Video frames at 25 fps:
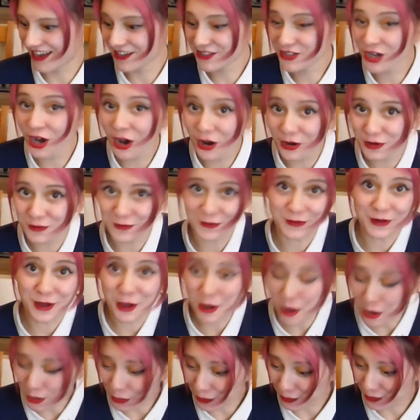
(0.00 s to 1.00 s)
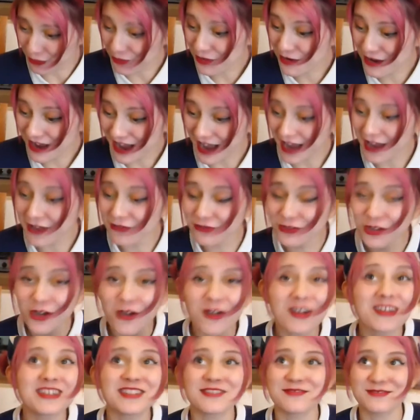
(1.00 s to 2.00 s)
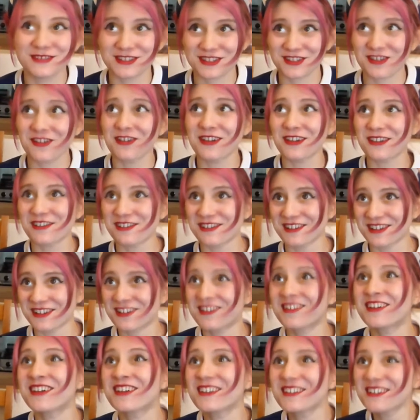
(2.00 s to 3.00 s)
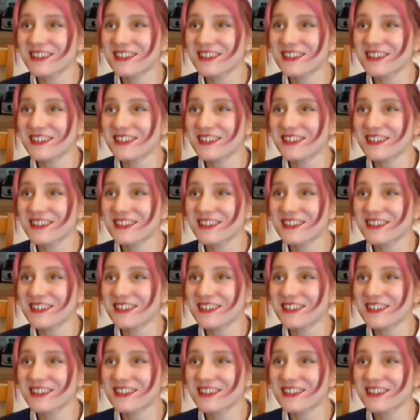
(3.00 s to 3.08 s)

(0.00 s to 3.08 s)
I don't know. I have no idea what's going on.